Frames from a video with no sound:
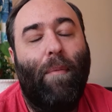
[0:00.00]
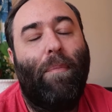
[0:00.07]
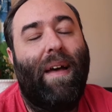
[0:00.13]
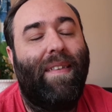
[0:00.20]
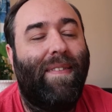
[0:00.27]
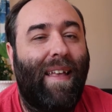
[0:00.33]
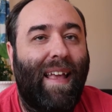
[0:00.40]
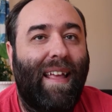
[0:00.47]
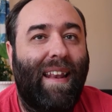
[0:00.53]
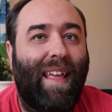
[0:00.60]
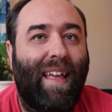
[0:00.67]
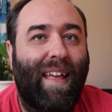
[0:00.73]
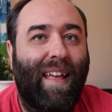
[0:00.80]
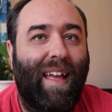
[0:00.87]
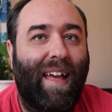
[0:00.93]
by
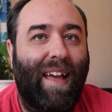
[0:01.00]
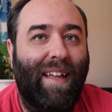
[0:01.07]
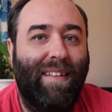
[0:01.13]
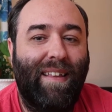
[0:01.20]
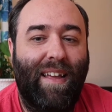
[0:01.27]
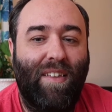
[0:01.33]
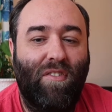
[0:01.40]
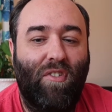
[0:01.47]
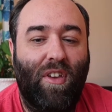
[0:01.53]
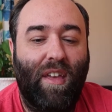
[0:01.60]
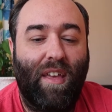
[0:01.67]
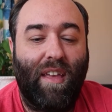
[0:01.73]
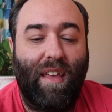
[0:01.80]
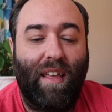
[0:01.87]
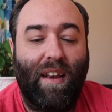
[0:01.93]
saying,
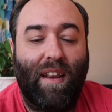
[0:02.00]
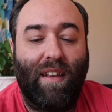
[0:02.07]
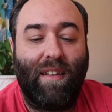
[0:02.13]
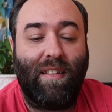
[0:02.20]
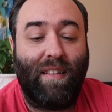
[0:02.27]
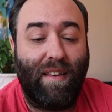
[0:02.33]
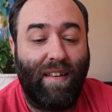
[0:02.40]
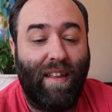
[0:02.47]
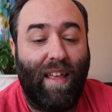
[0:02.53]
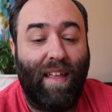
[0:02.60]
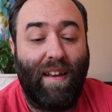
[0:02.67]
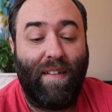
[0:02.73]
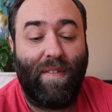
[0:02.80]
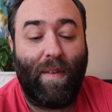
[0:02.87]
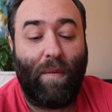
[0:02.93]
"Attention,
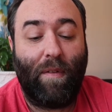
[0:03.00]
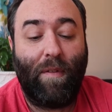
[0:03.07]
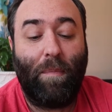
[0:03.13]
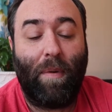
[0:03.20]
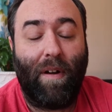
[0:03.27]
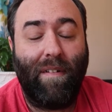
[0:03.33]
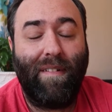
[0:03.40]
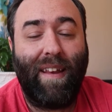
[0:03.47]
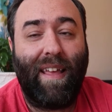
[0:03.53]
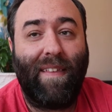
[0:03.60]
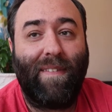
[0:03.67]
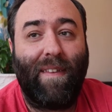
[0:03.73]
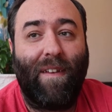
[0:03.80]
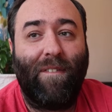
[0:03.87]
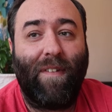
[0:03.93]
it is someone's birthday,
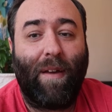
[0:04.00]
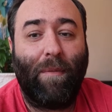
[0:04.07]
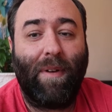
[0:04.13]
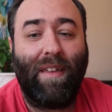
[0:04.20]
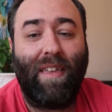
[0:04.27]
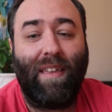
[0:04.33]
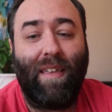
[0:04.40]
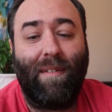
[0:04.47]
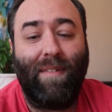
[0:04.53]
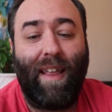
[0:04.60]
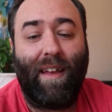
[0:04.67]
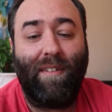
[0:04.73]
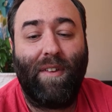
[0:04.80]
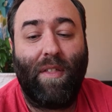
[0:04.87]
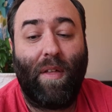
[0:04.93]
so if everyone could come
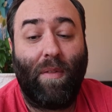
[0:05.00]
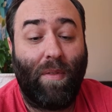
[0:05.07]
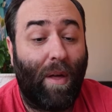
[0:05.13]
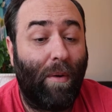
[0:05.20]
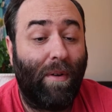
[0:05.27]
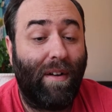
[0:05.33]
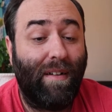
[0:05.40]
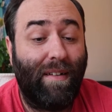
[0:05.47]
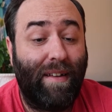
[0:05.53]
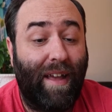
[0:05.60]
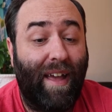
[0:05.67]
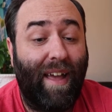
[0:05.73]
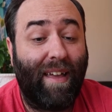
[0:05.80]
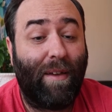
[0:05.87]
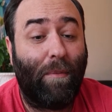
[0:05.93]
down to the lower
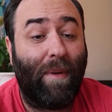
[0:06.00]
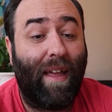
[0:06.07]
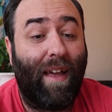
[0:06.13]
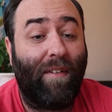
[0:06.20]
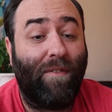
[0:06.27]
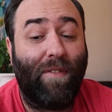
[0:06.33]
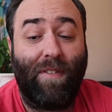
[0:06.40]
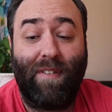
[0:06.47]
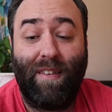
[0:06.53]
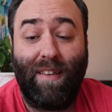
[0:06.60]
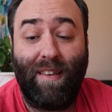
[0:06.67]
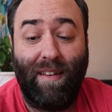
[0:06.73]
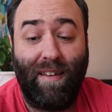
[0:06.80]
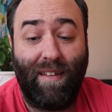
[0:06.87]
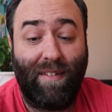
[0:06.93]
deck, we have
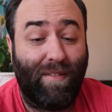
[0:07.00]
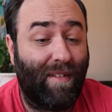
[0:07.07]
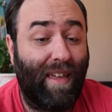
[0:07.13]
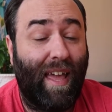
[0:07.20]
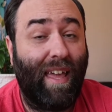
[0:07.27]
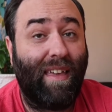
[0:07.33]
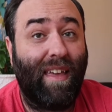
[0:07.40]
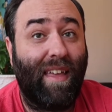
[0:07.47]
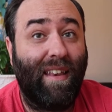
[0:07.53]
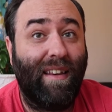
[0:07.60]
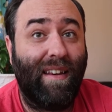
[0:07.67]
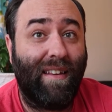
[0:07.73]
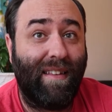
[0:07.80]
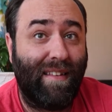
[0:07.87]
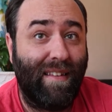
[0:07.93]
cake
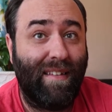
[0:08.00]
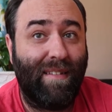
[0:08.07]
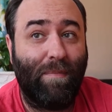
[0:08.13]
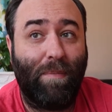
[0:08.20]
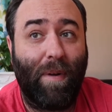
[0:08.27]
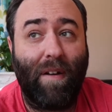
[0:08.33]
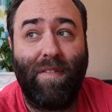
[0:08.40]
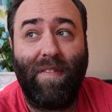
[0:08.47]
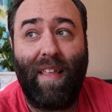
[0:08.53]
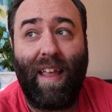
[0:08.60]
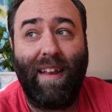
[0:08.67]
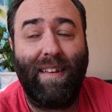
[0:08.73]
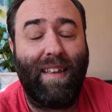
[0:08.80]
and birthday